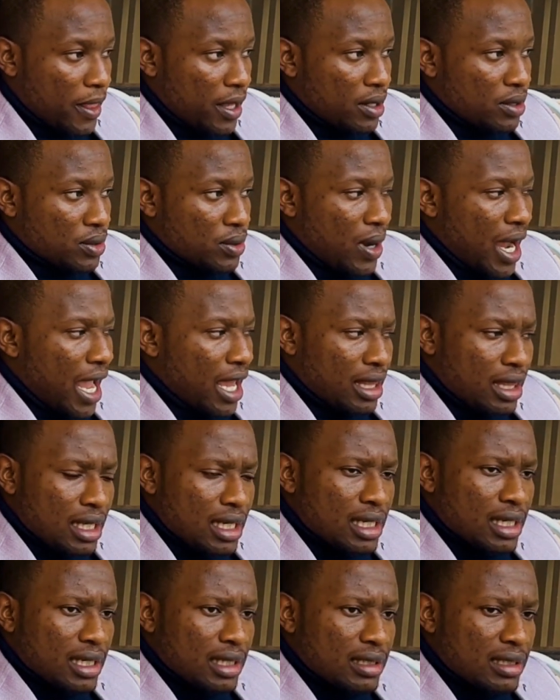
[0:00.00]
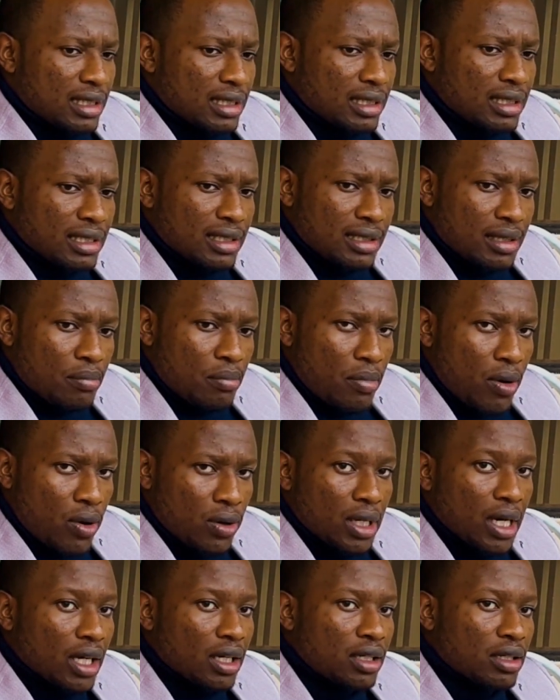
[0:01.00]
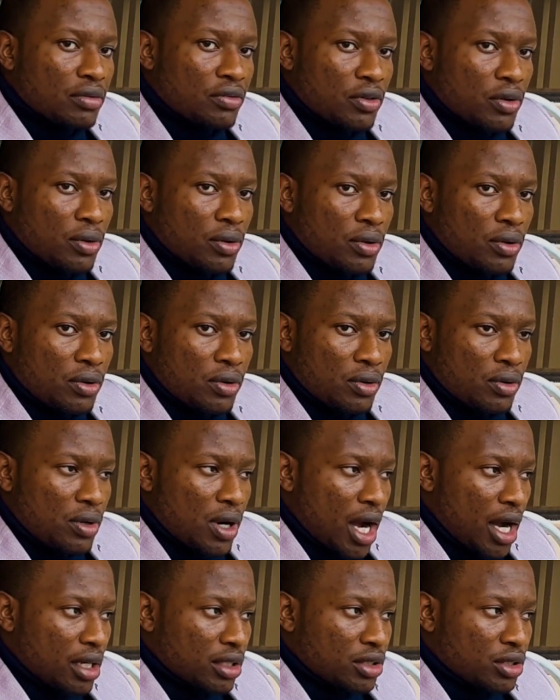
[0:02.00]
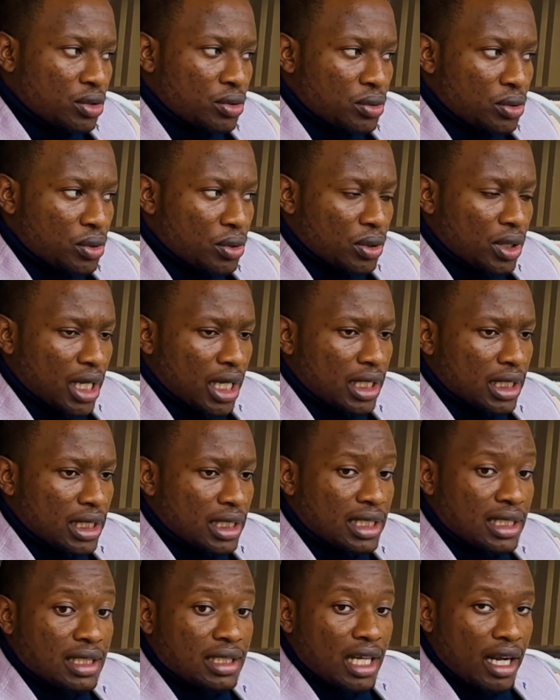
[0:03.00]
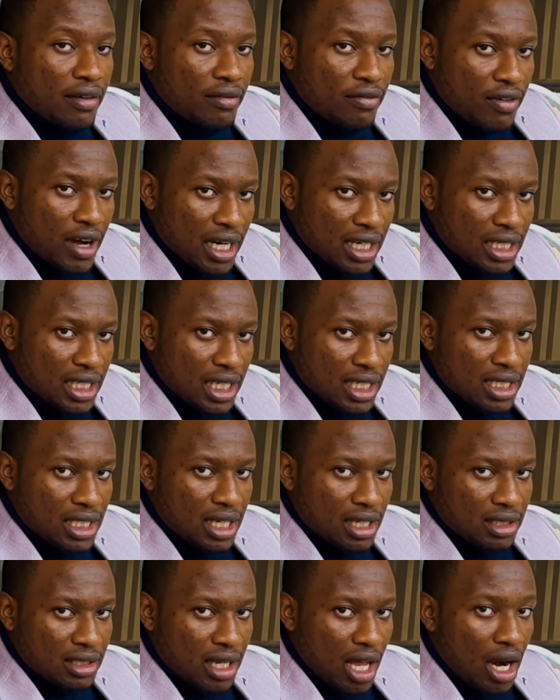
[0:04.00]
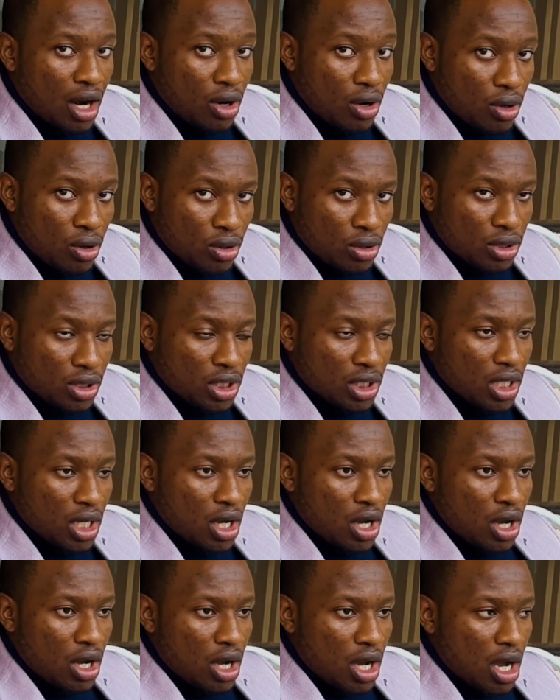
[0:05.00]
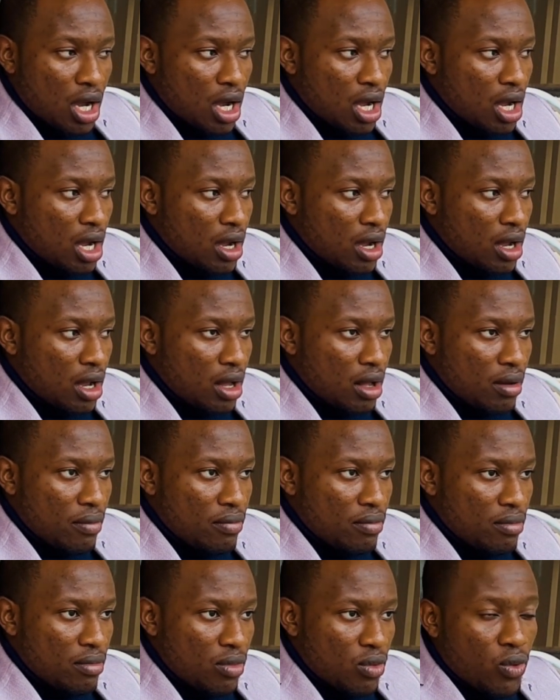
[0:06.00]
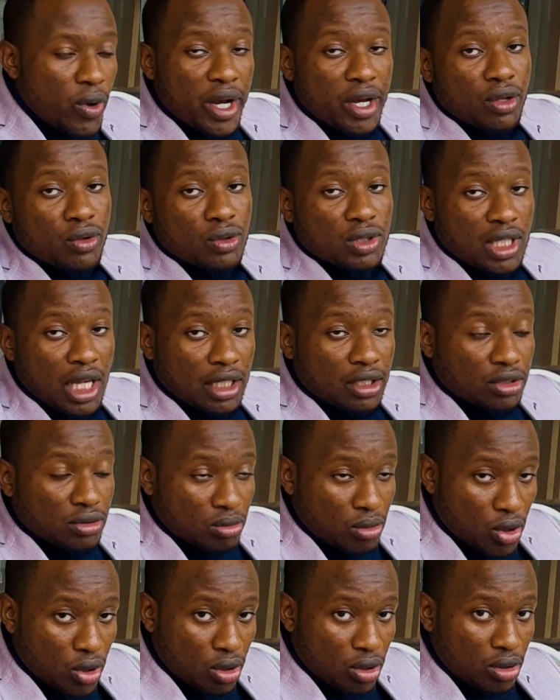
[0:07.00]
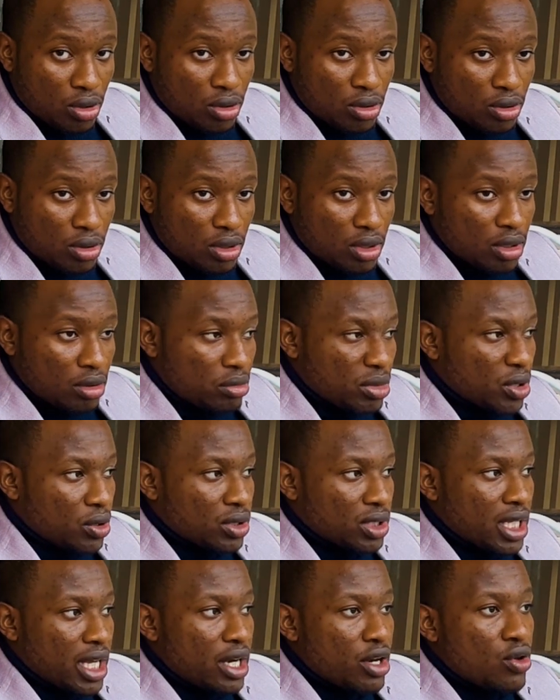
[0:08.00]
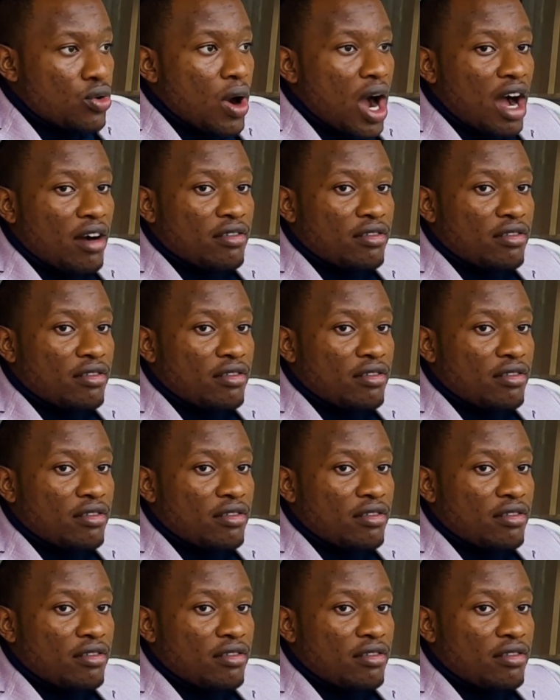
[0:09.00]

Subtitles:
So I think it is important for us to know that it is advantageous a lot when you start small, because then you have